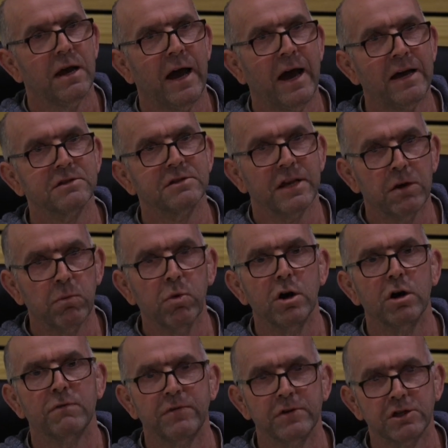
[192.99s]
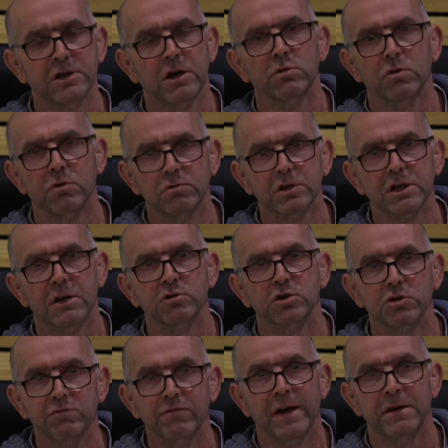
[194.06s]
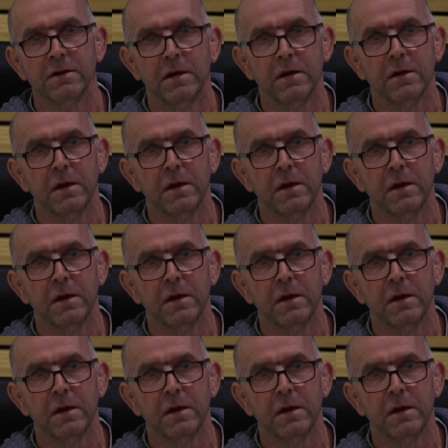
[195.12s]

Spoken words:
as there were for so-called social rent.